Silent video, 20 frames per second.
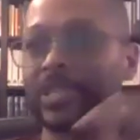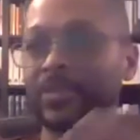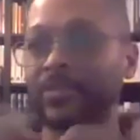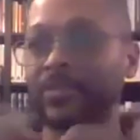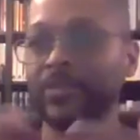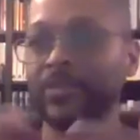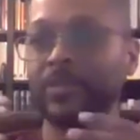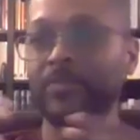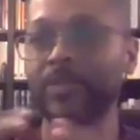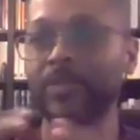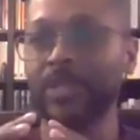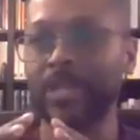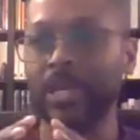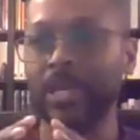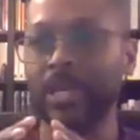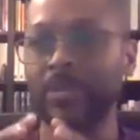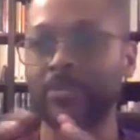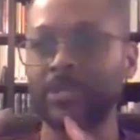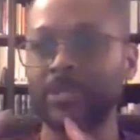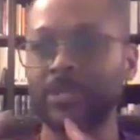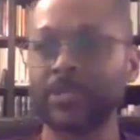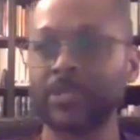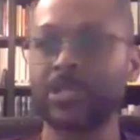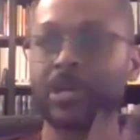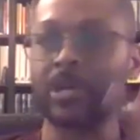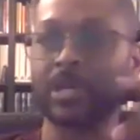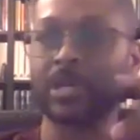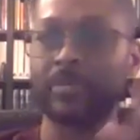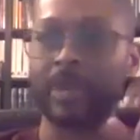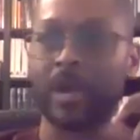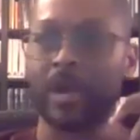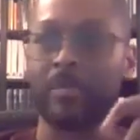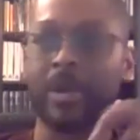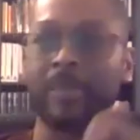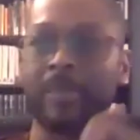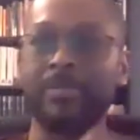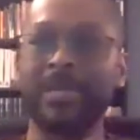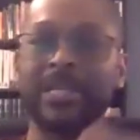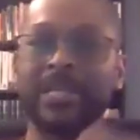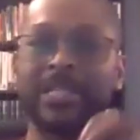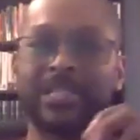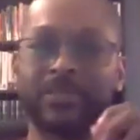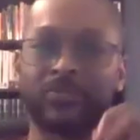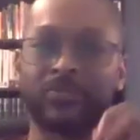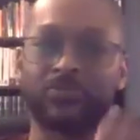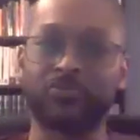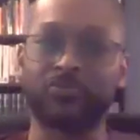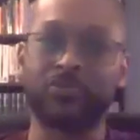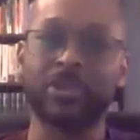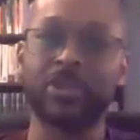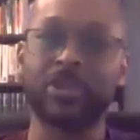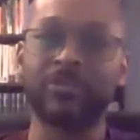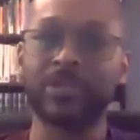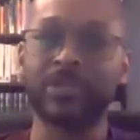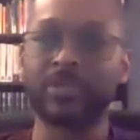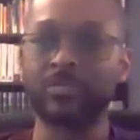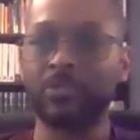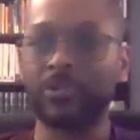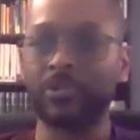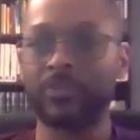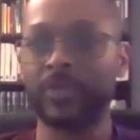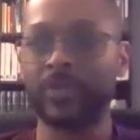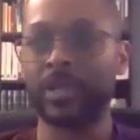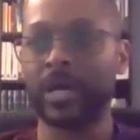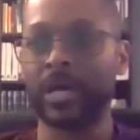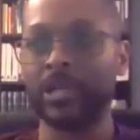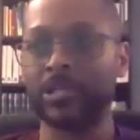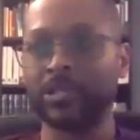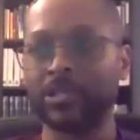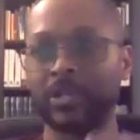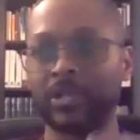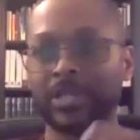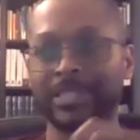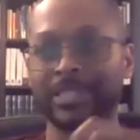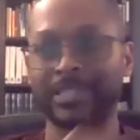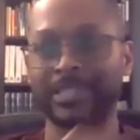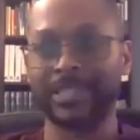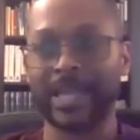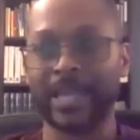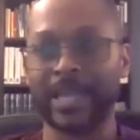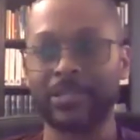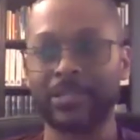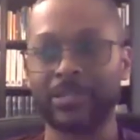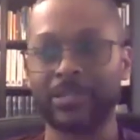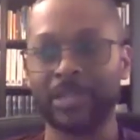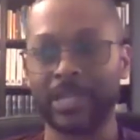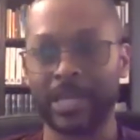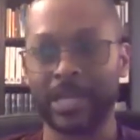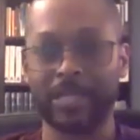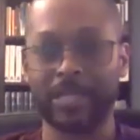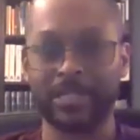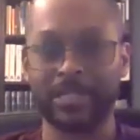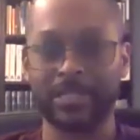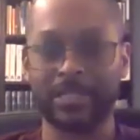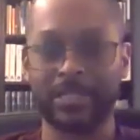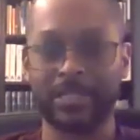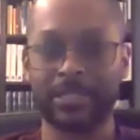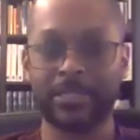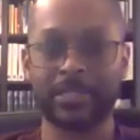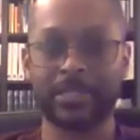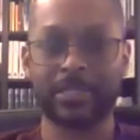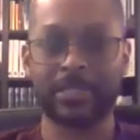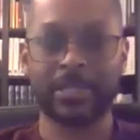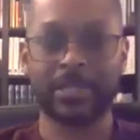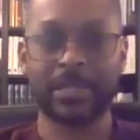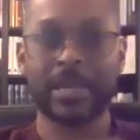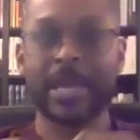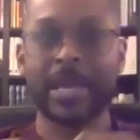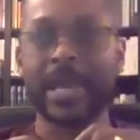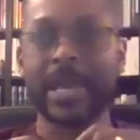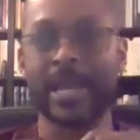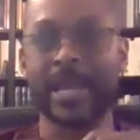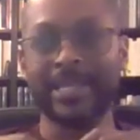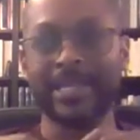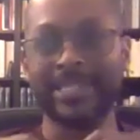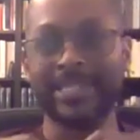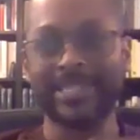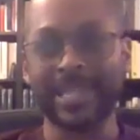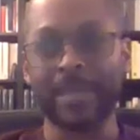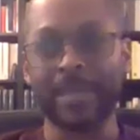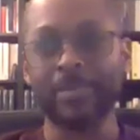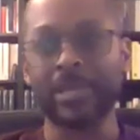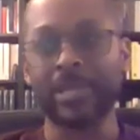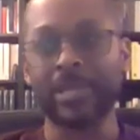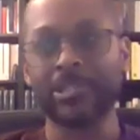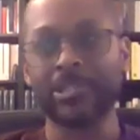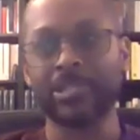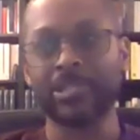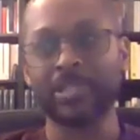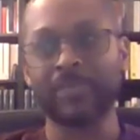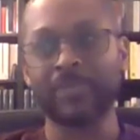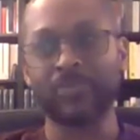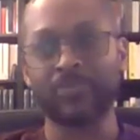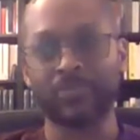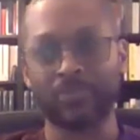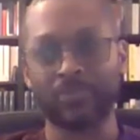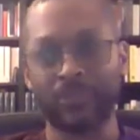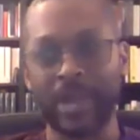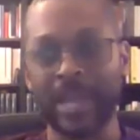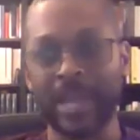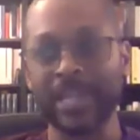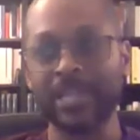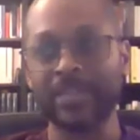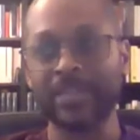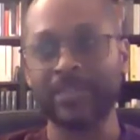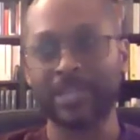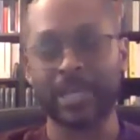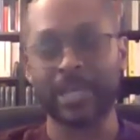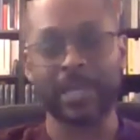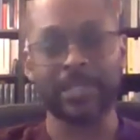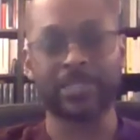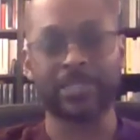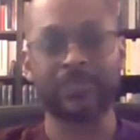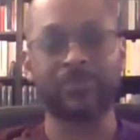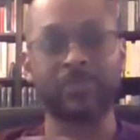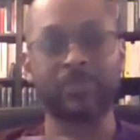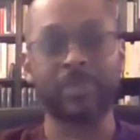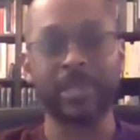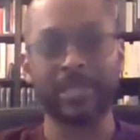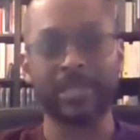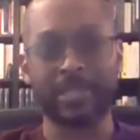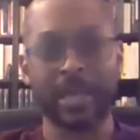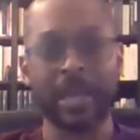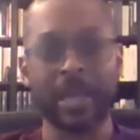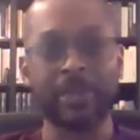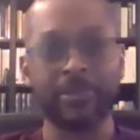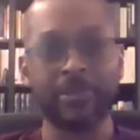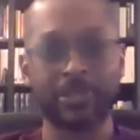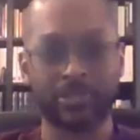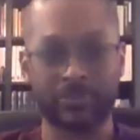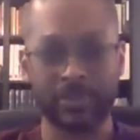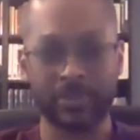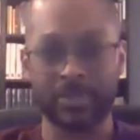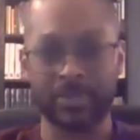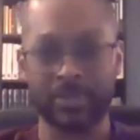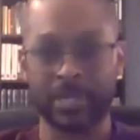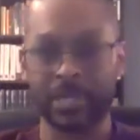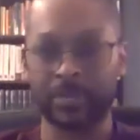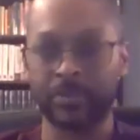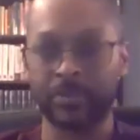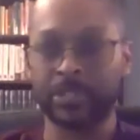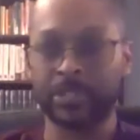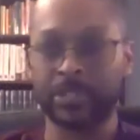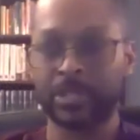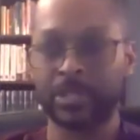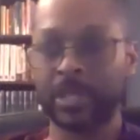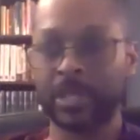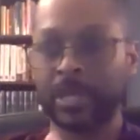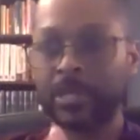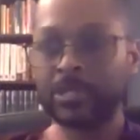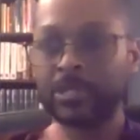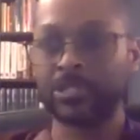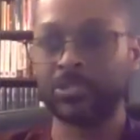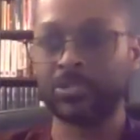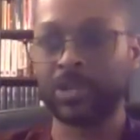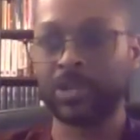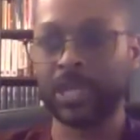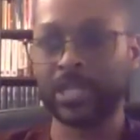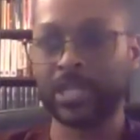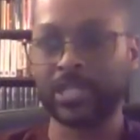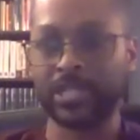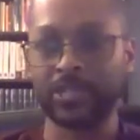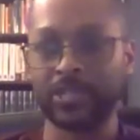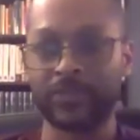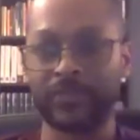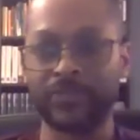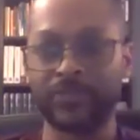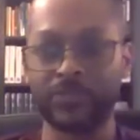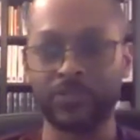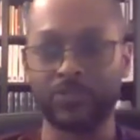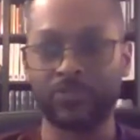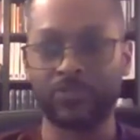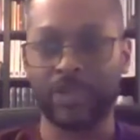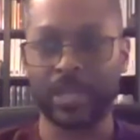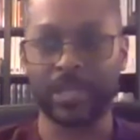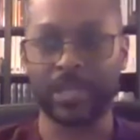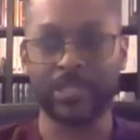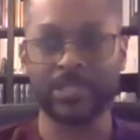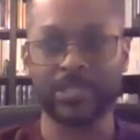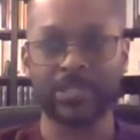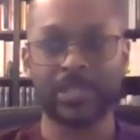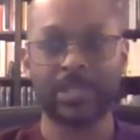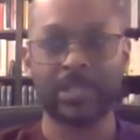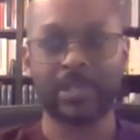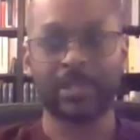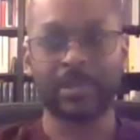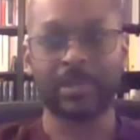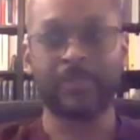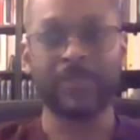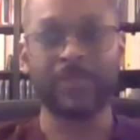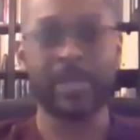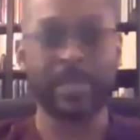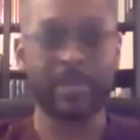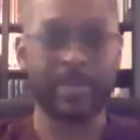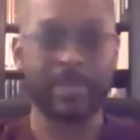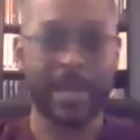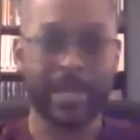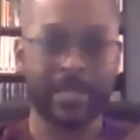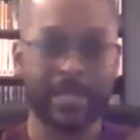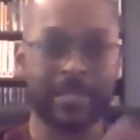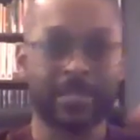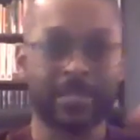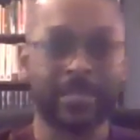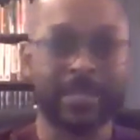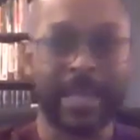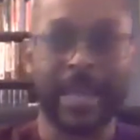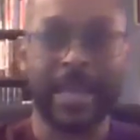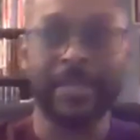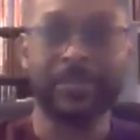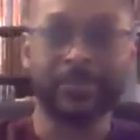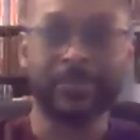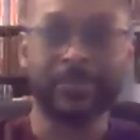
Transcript: the feel for the language I was talking about by means of rigorous morphological and syntactical analysis and examination of a variety of texts from the entire history of the language, showcasing the full range of idiomatic Latin.